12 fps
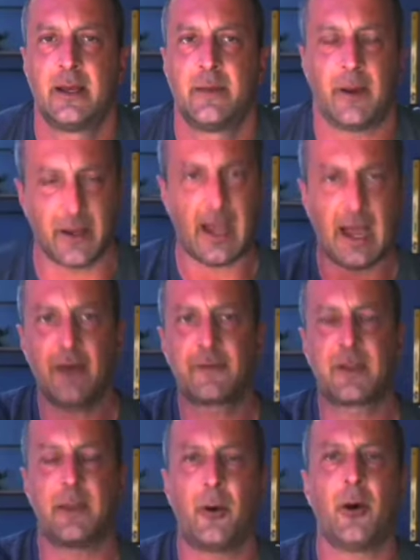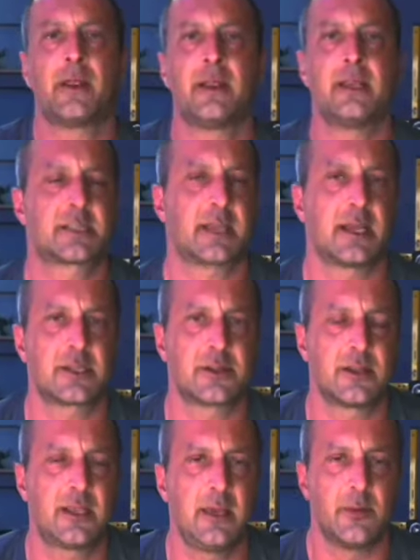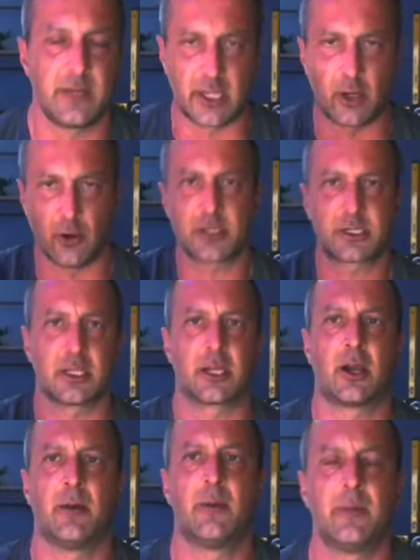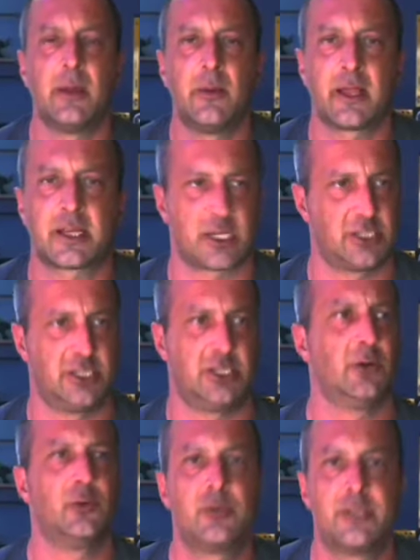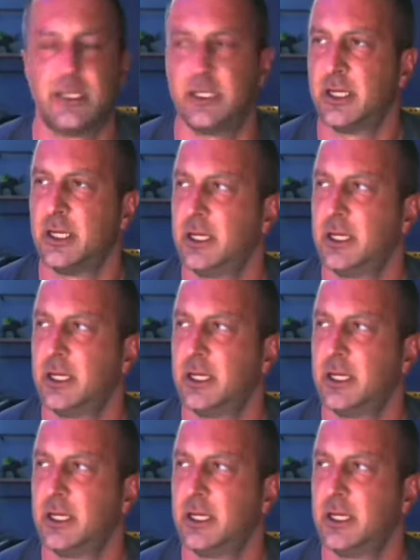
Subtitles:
But I have to point these things out to you when you constantly come at me with us at Shills,